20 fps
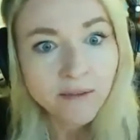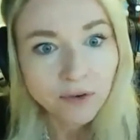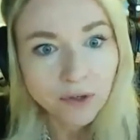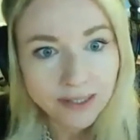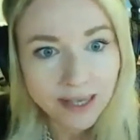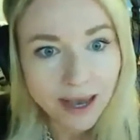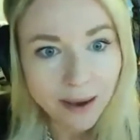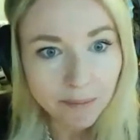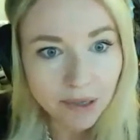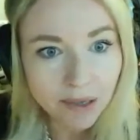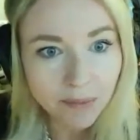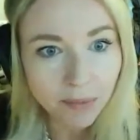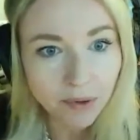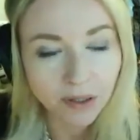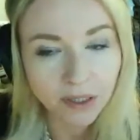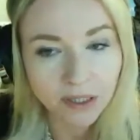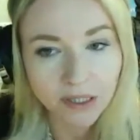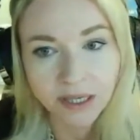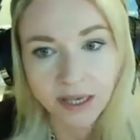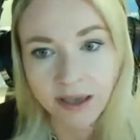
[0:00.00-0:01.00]
For some
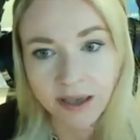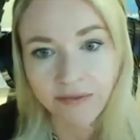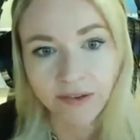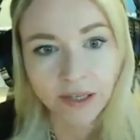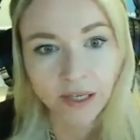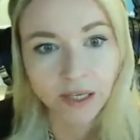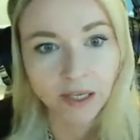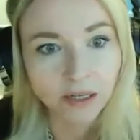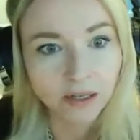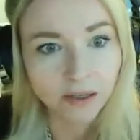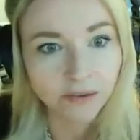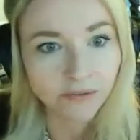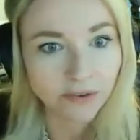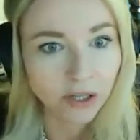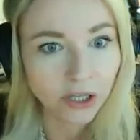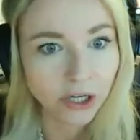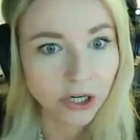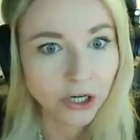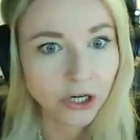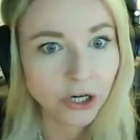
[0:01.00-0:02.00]
people, let's say kidney
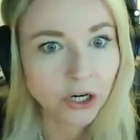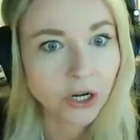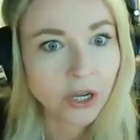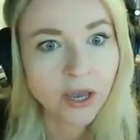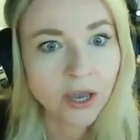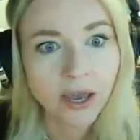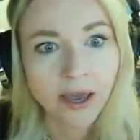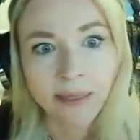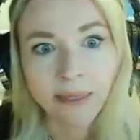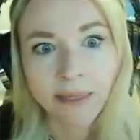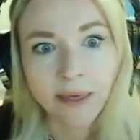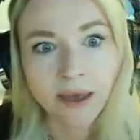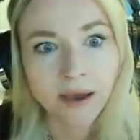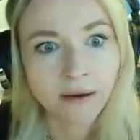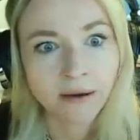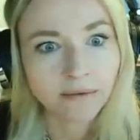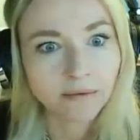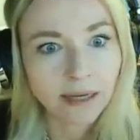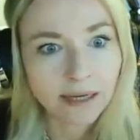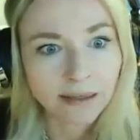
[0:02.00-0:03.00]
failure and
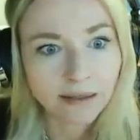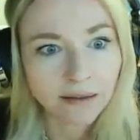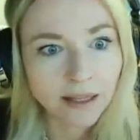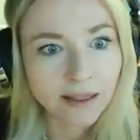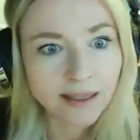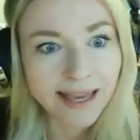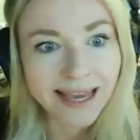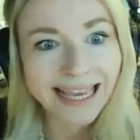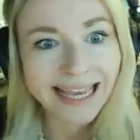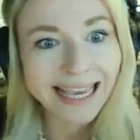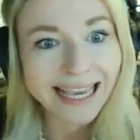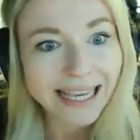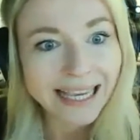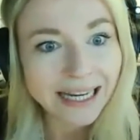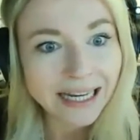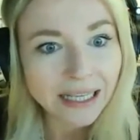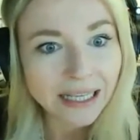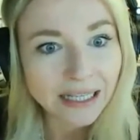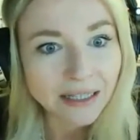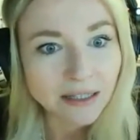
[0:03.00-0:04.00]
they're like in their
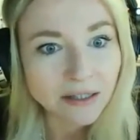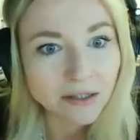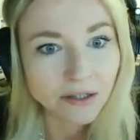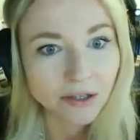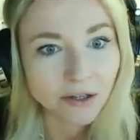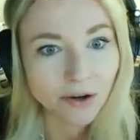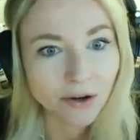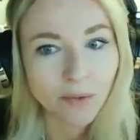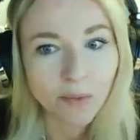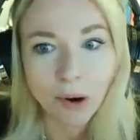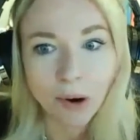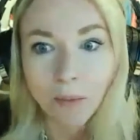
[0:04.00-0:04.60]
80s, you know,